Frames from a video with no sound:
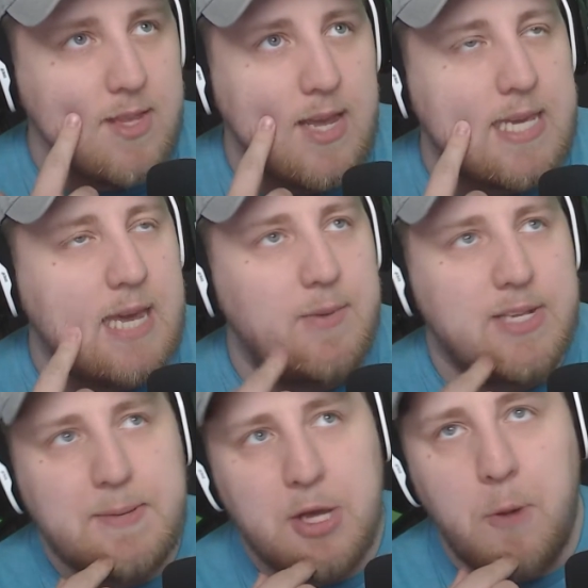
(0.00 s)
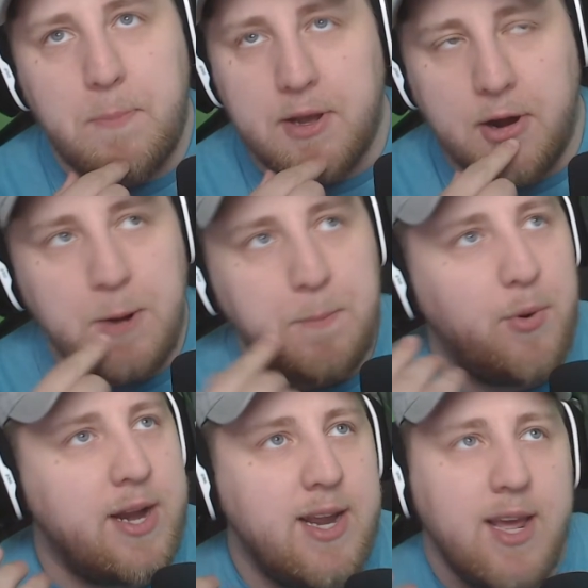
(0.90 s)
Again, we talk about the opening
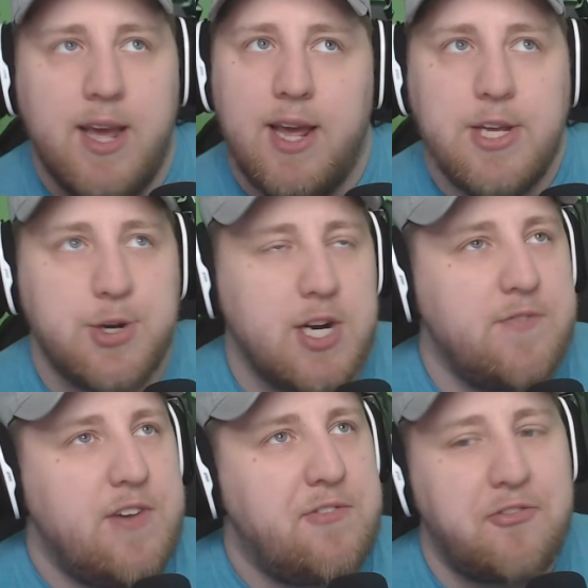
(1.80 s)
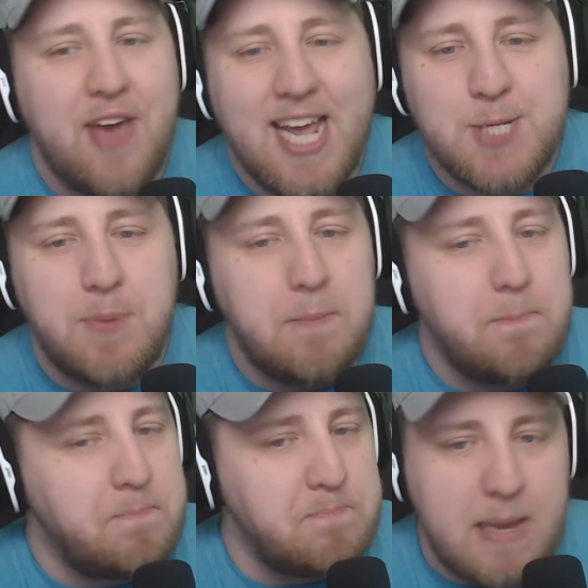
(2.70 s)
hardpoint. You're going to favor FaZe, but
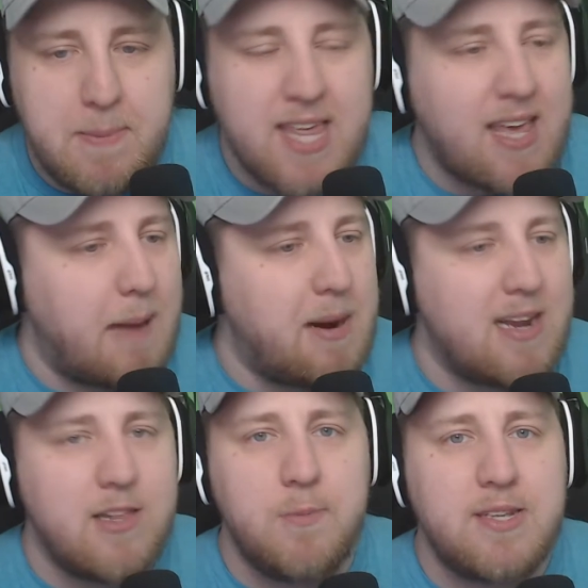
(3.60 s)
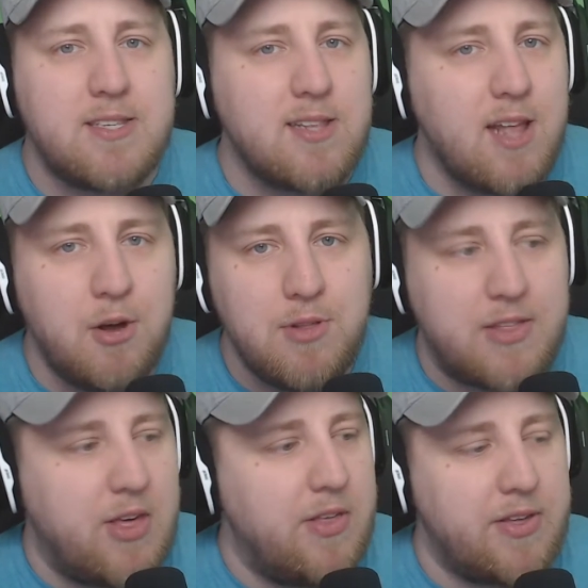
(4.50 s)
maybe they come out a little bit slow.
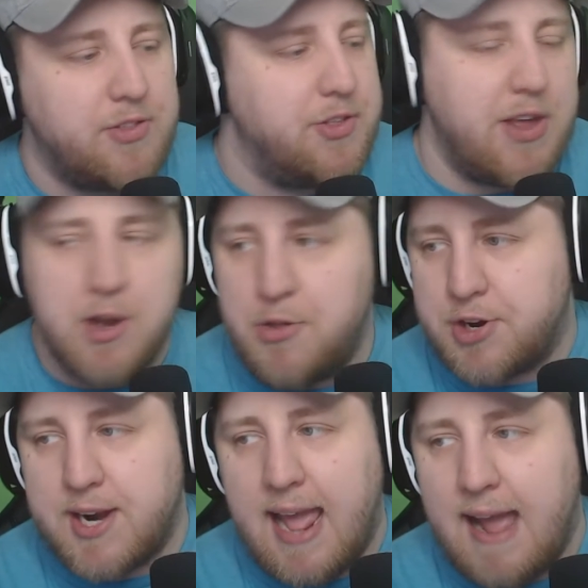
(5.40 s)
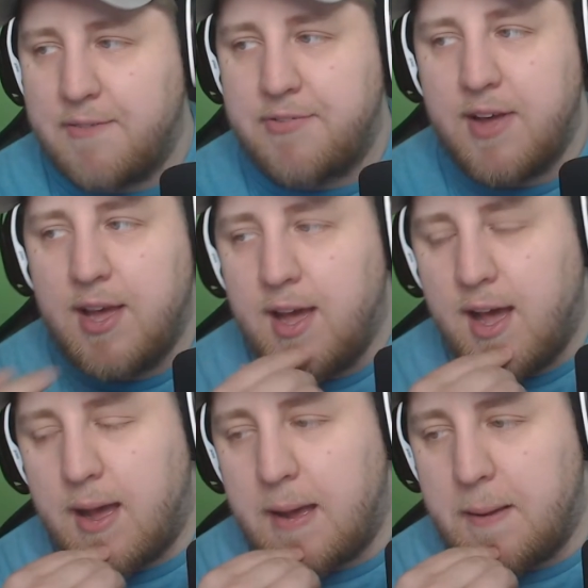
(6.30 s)
Like they know they're going to have,
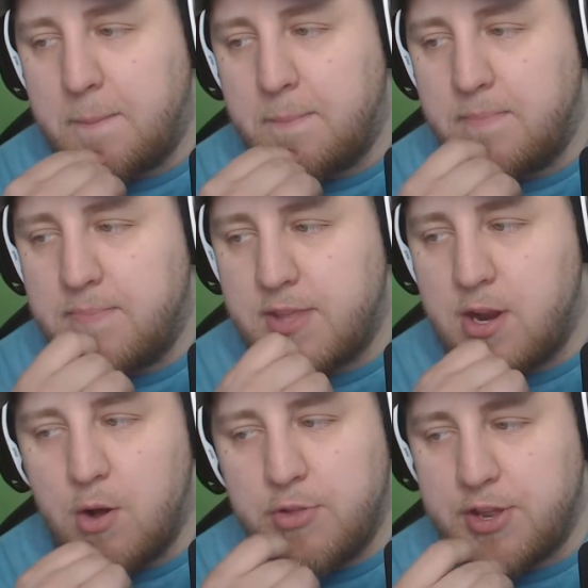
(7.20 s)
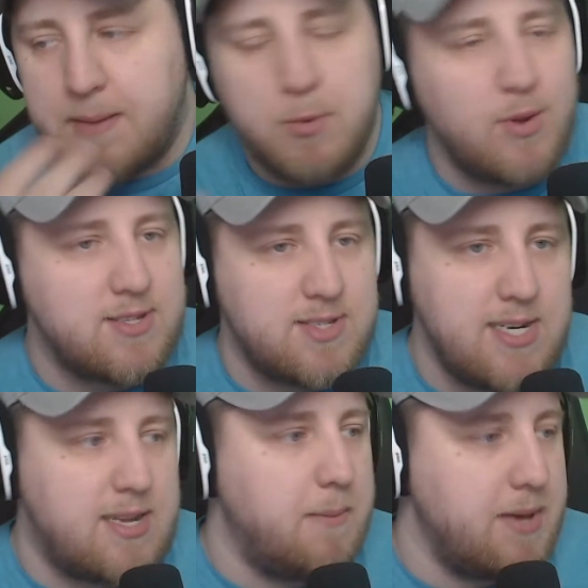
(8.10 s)
you know, the #1
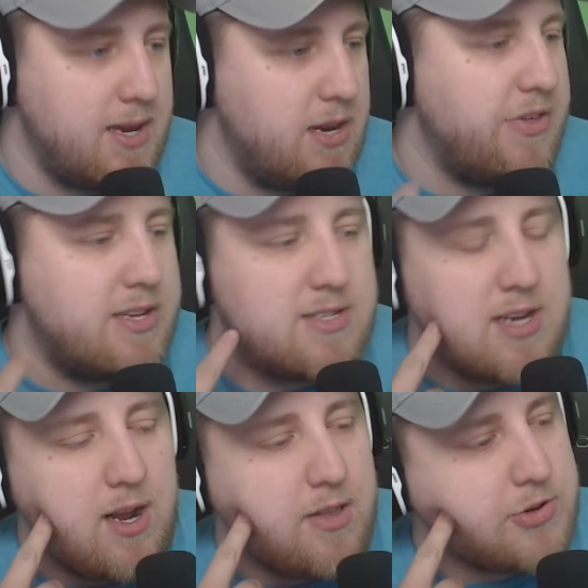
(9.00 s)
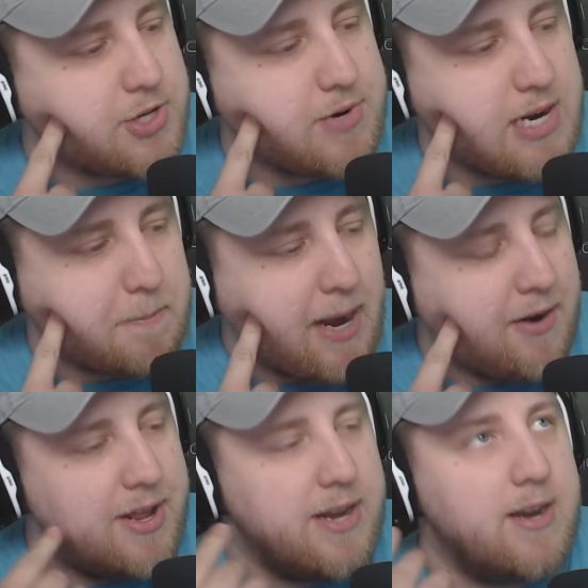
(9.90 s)
seed coming into this. There's no doubt
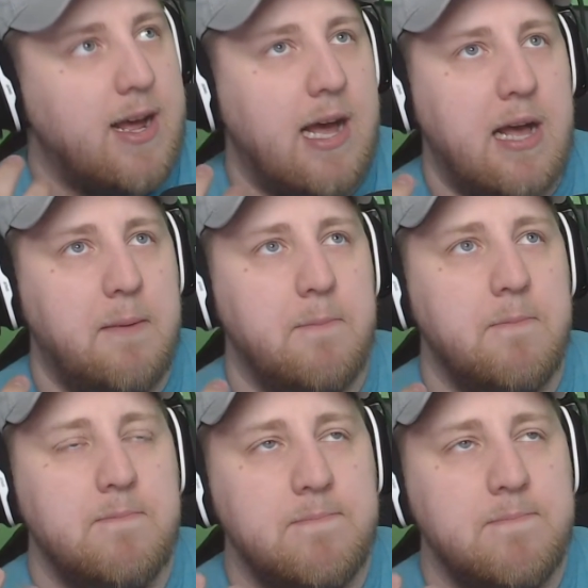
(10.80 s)
about it. But